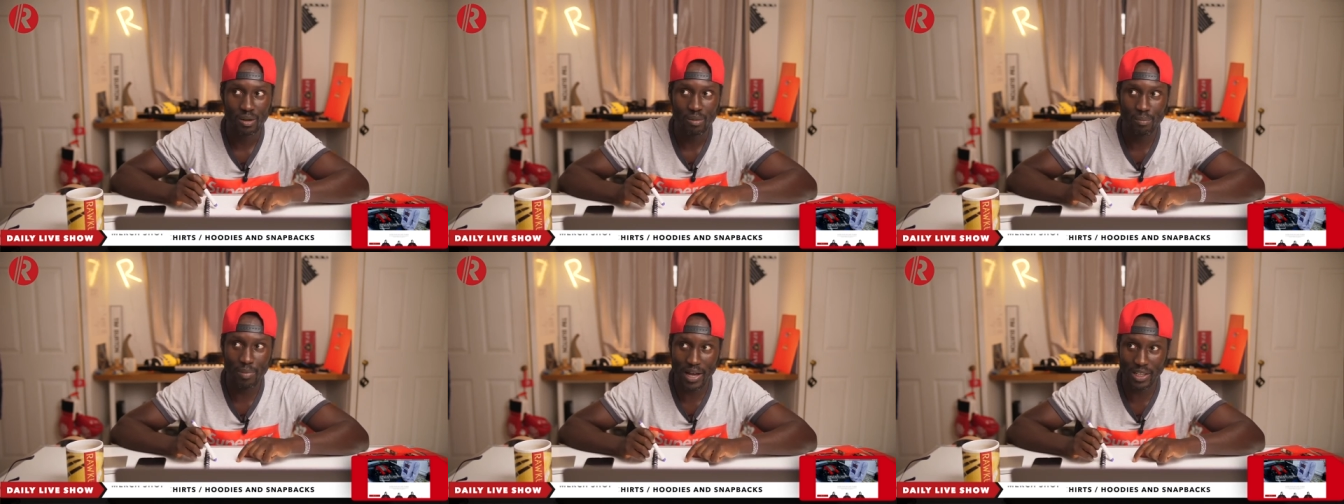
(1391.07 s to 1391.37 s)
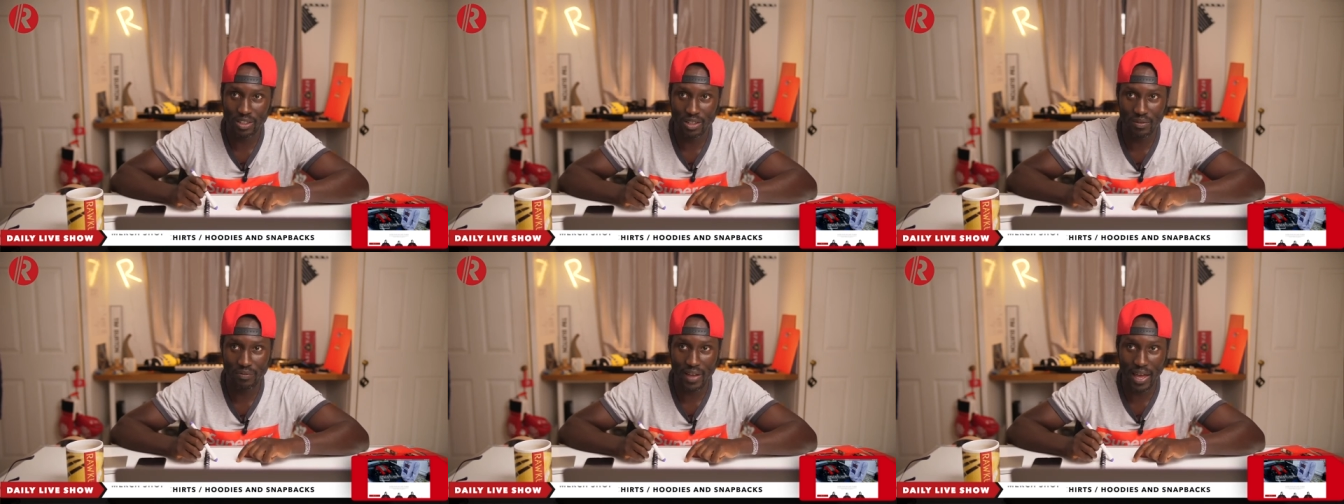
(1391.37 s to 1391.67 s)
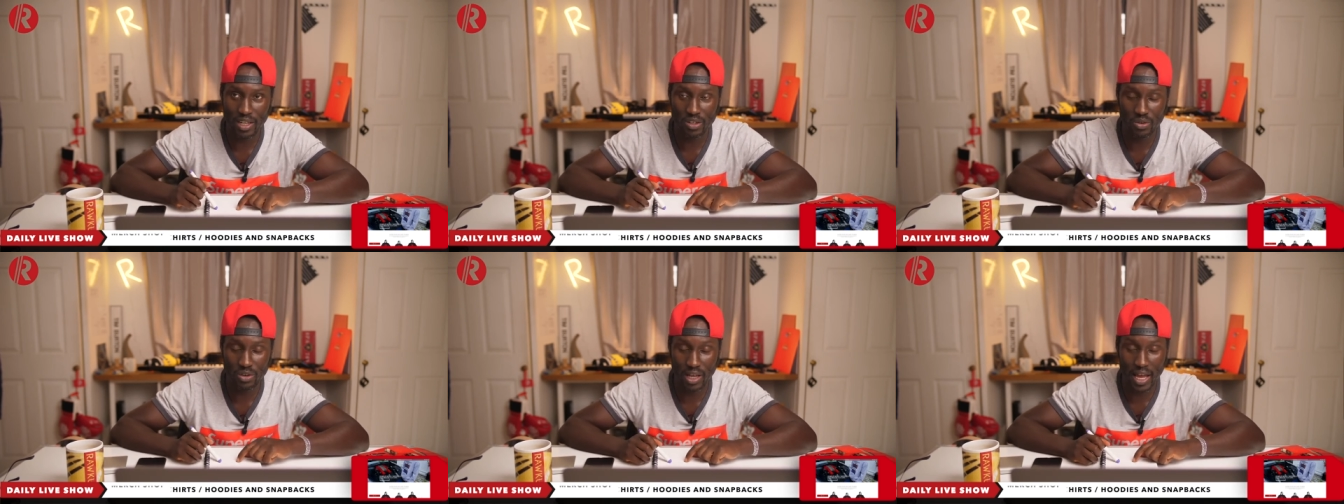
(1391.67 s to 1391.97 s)
back to the
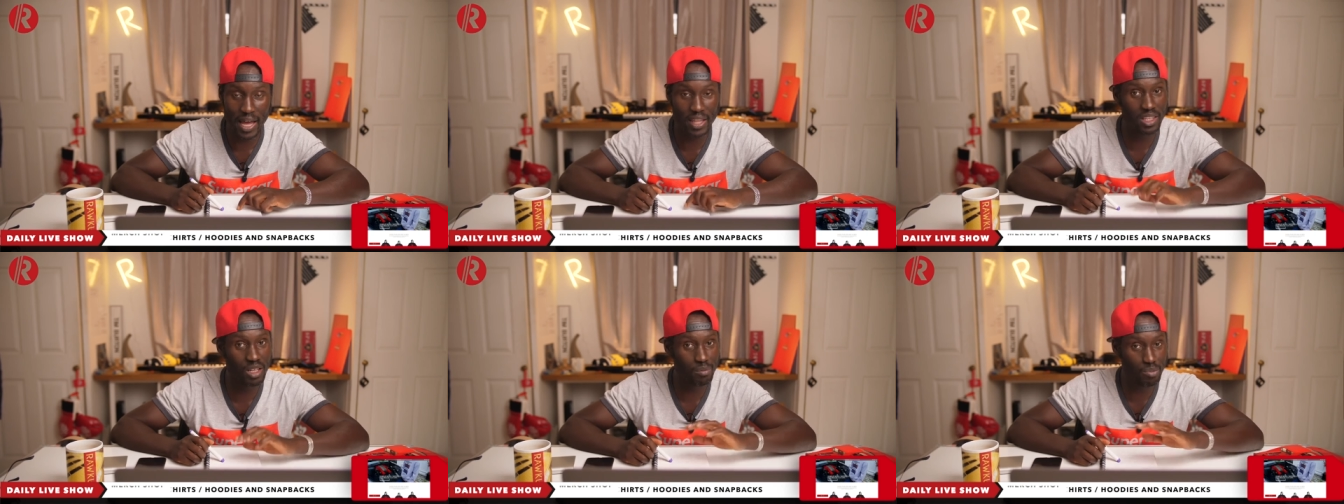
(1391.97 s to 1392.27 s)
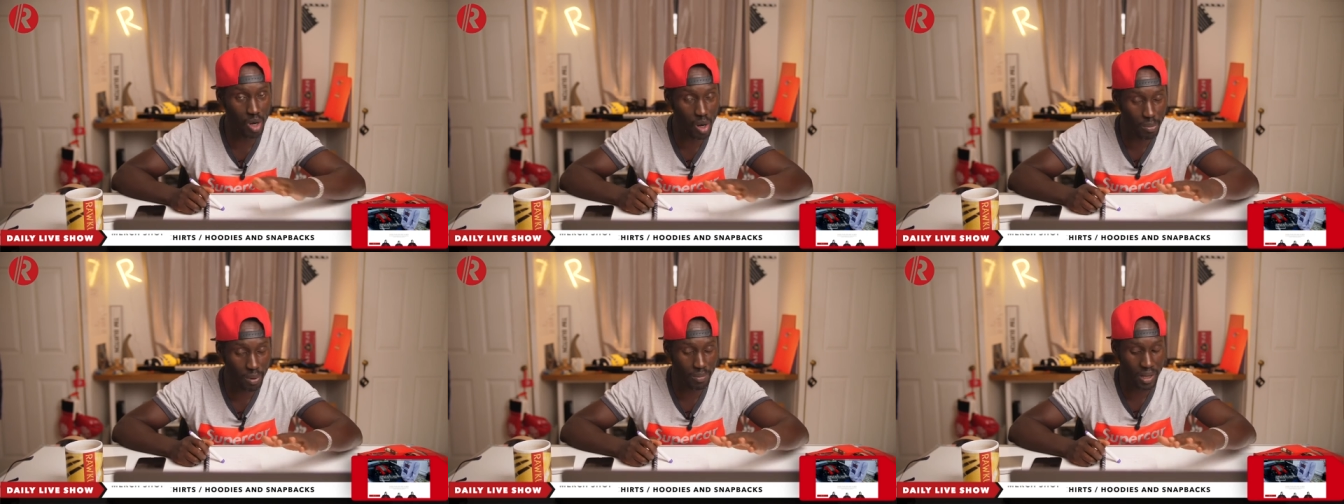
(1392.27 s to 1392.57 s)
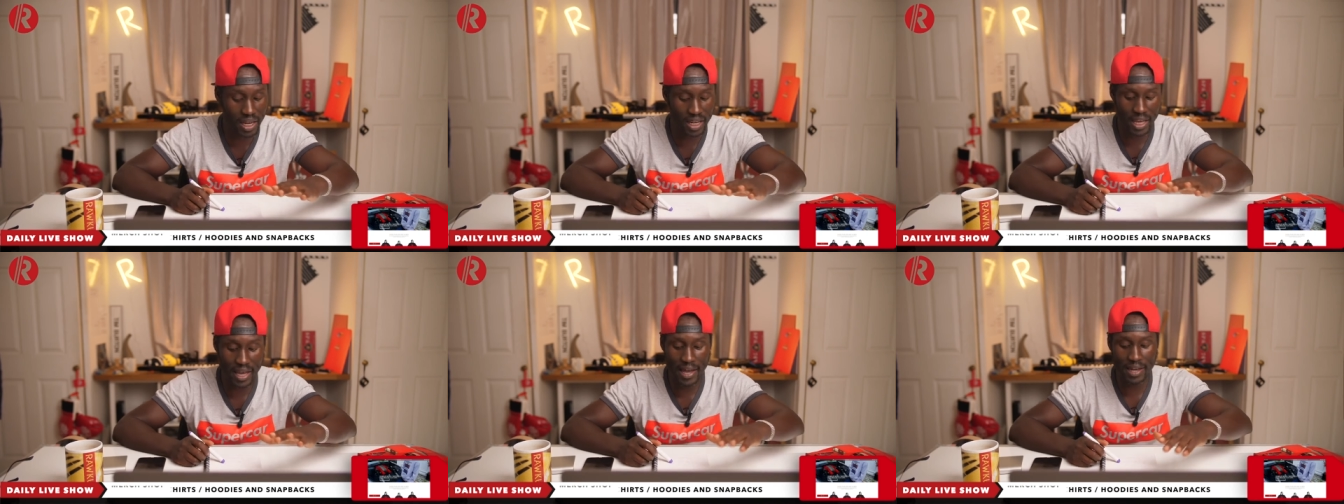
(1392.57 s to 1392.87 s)
factory. And the problem
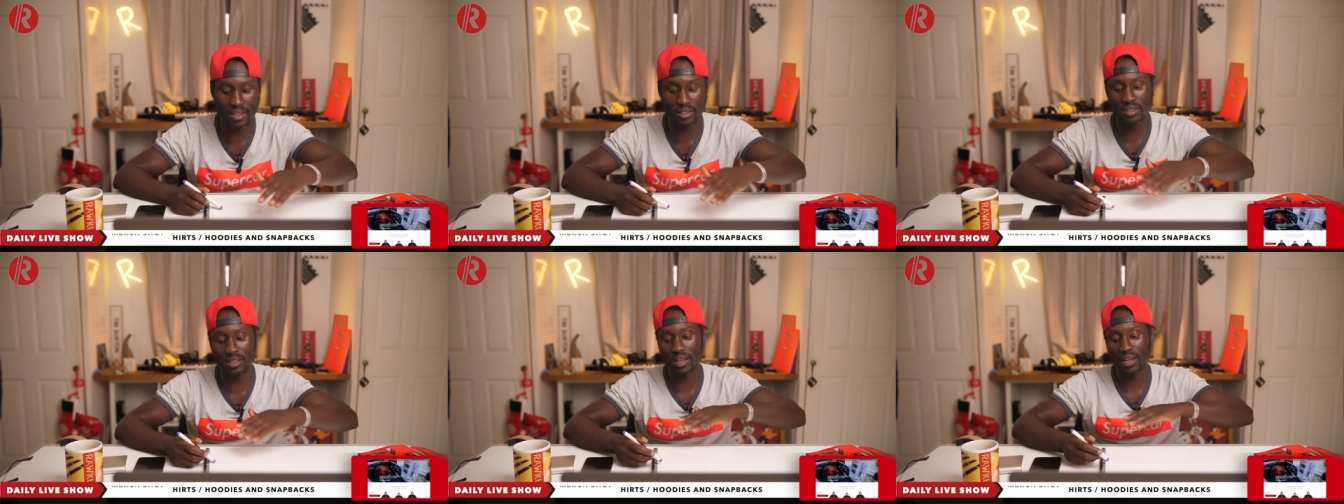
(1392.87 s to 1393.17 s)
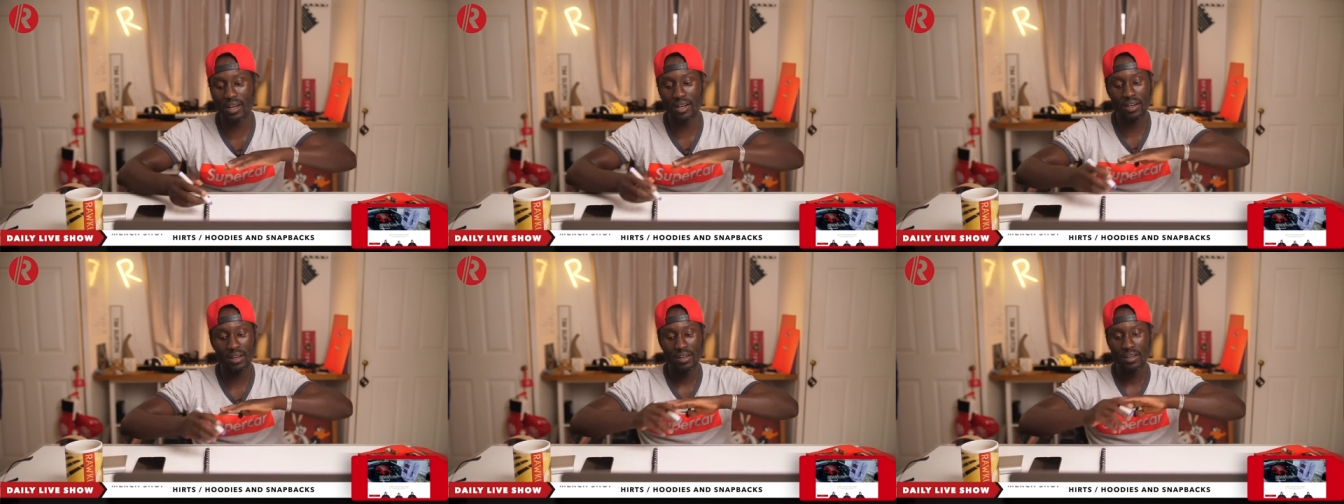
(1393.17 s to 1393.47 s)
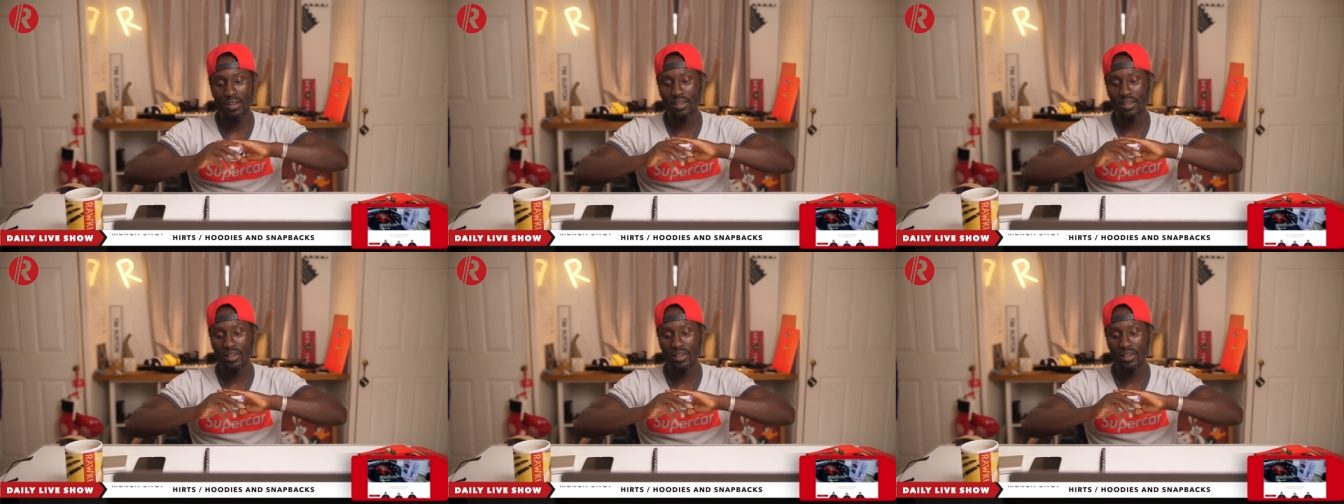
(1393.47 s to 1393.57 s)
that they had is a, uh,